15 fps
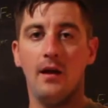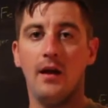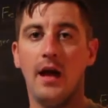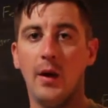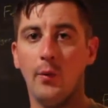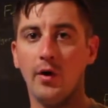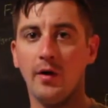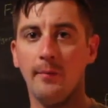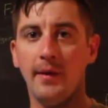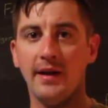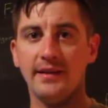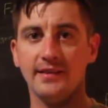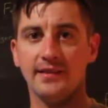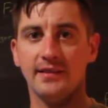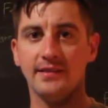Hey, welcome
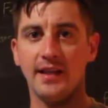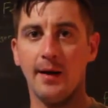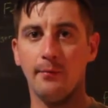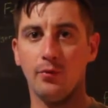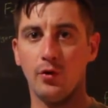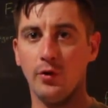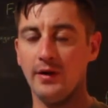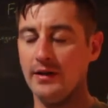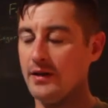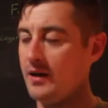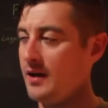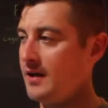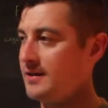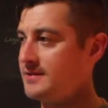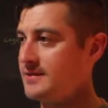back to Sense of Time Brewing.
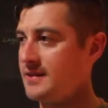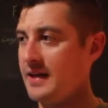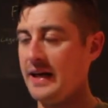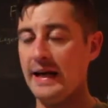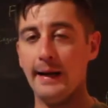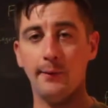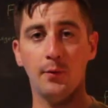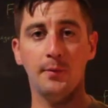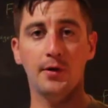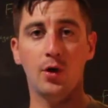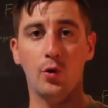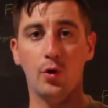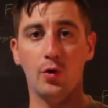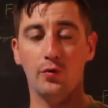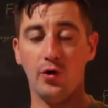Today I'm going to be
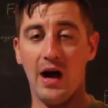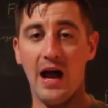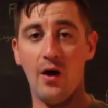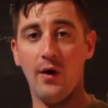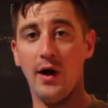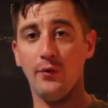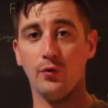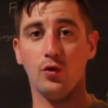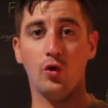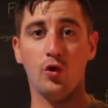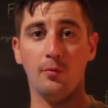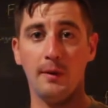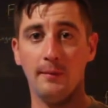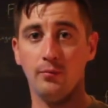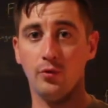going over how I
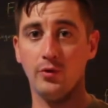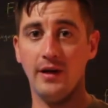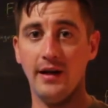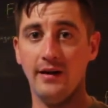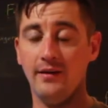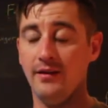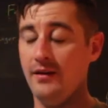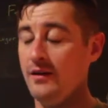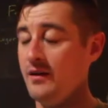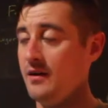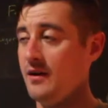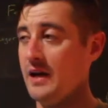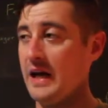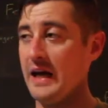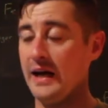record my brew day
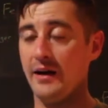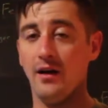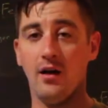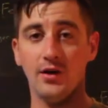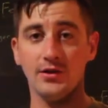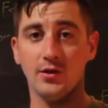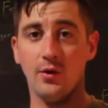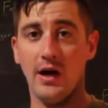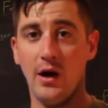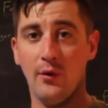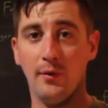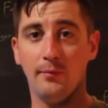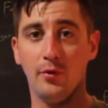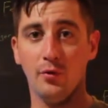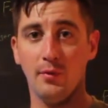and also how
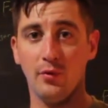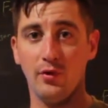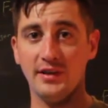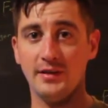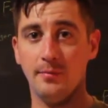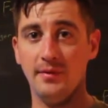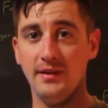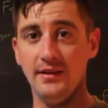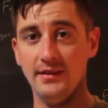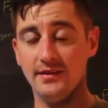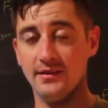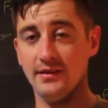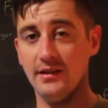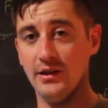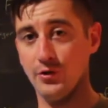I build my
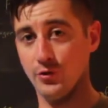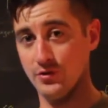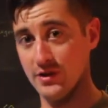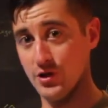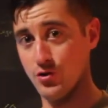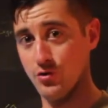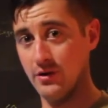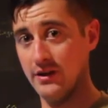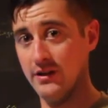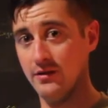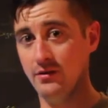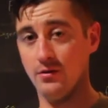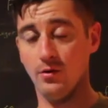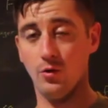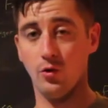recipes, either digitally
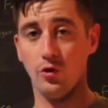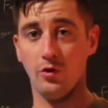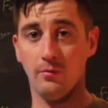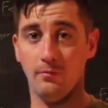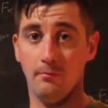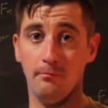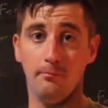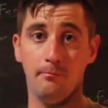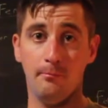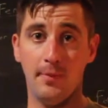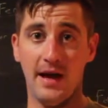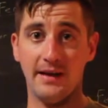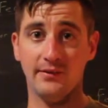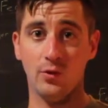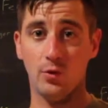or
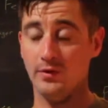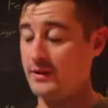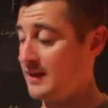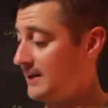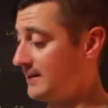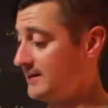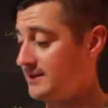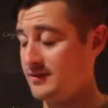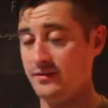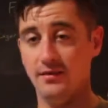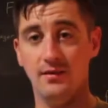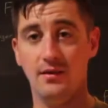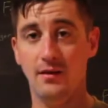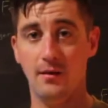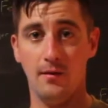back in the old days,
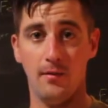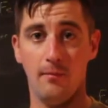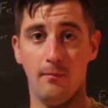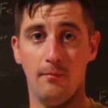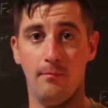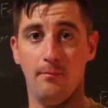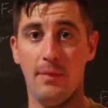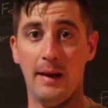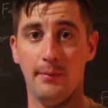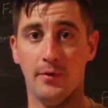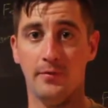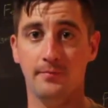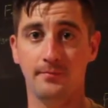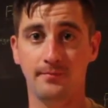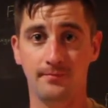paper,
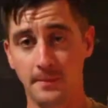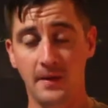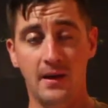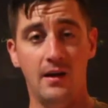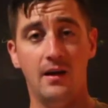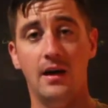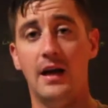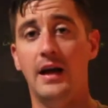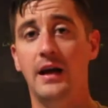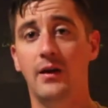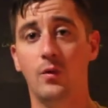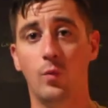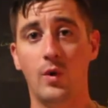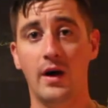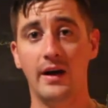
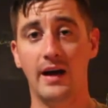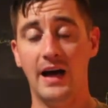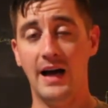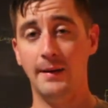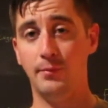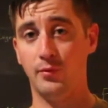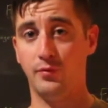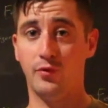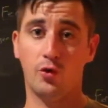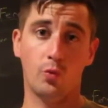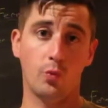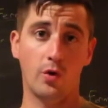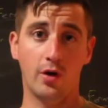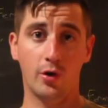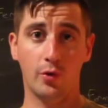and why I prefer
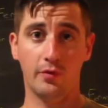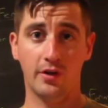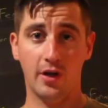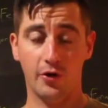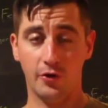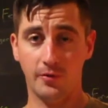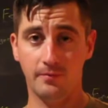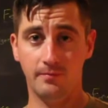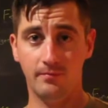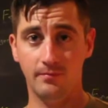one over the other.